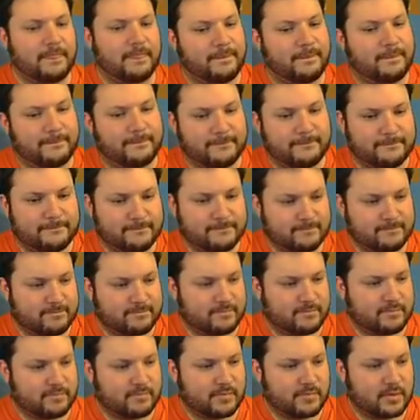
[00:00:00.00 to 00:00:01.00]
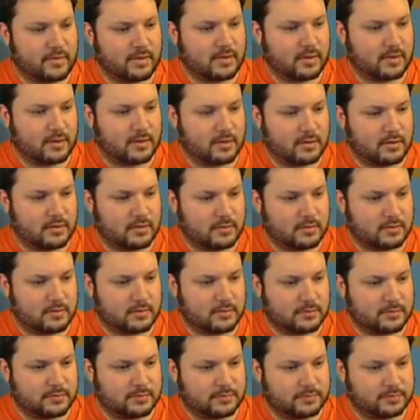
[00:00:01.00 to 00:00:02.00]

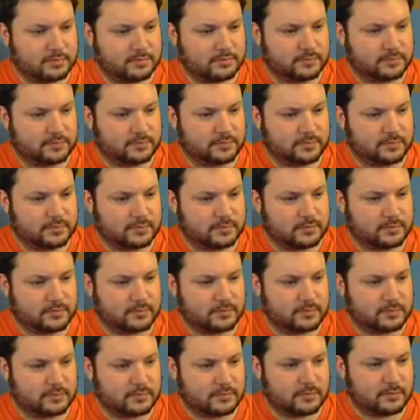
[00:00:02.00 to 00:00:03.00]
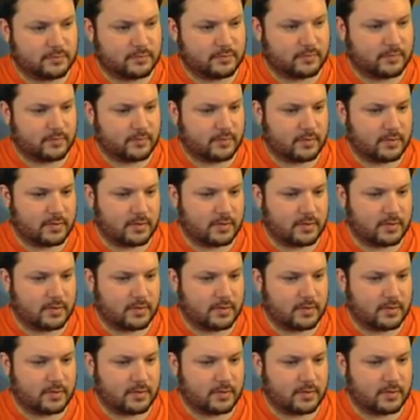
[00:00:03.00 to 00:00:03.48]
No one is speaking in this clip.